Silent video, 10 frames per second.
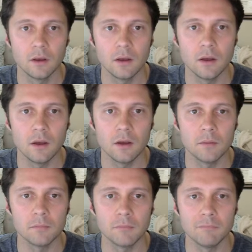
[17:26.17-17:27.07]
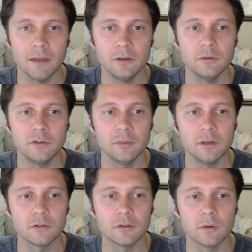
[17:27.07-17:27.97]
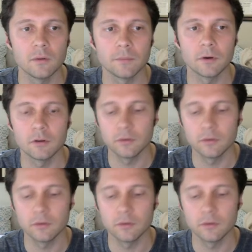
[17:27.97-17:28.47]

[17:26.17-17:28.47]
my new DB. So I'm going to